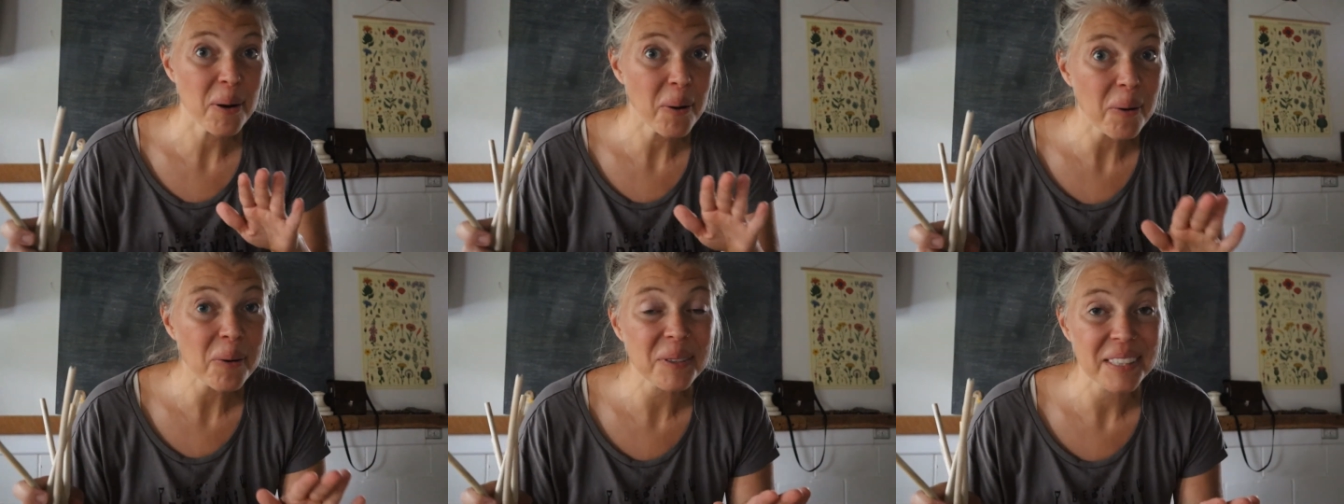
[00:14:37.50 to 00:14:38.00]

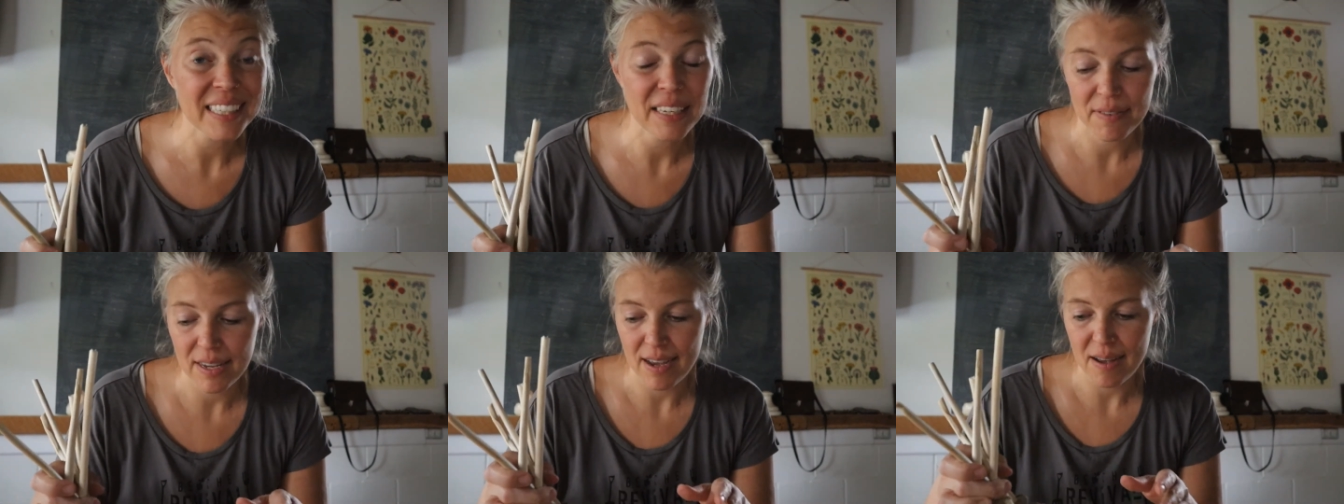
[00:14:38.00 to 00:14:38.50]
totally
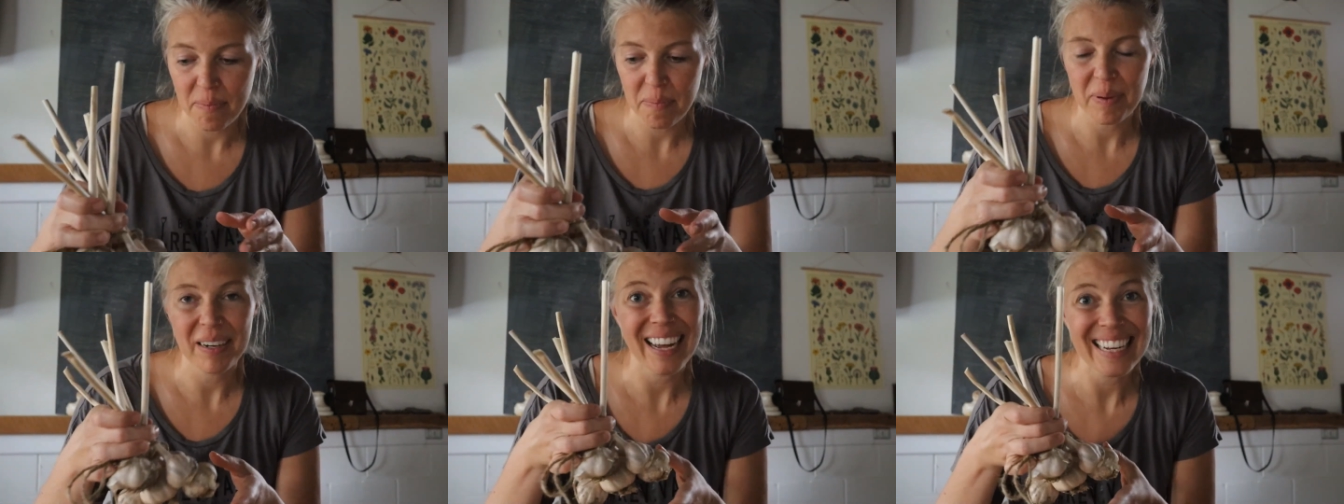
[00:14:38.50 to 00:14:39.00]
giving up,
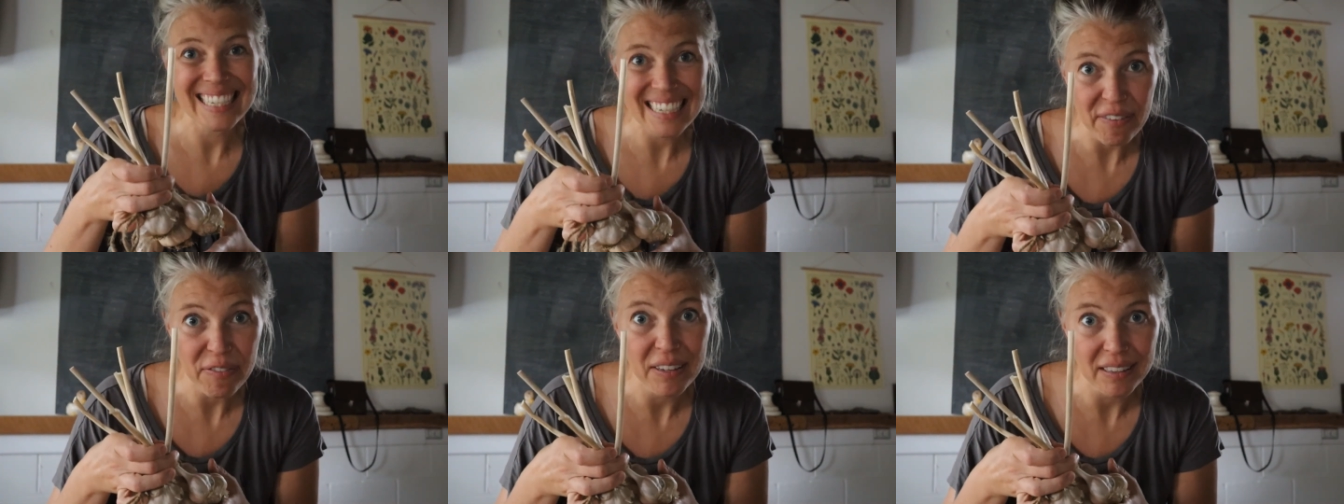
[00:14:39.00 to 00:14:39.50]
but I
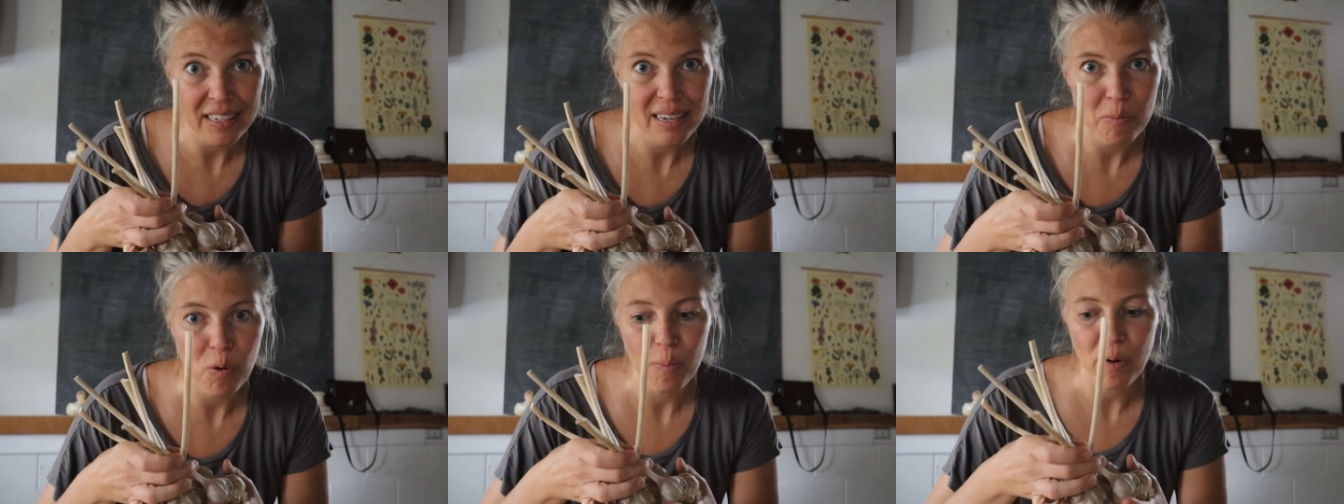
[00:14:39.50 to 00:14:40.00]
definitely need more